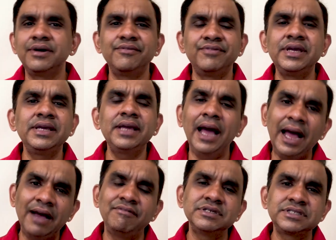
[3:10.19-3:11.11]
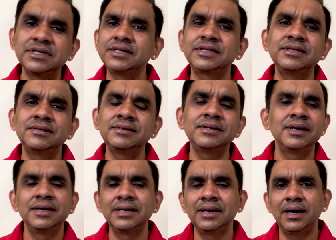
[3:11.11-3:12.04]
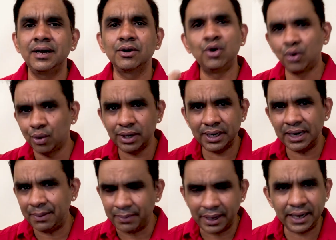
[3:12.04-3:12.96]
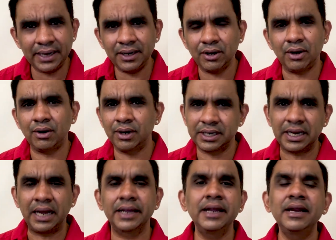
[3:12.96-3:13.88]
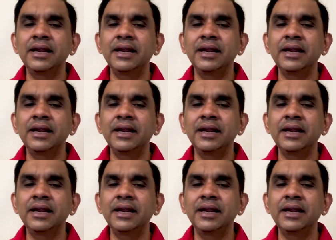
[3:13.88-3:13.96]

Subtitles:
We have a certain goal in our mind or a target,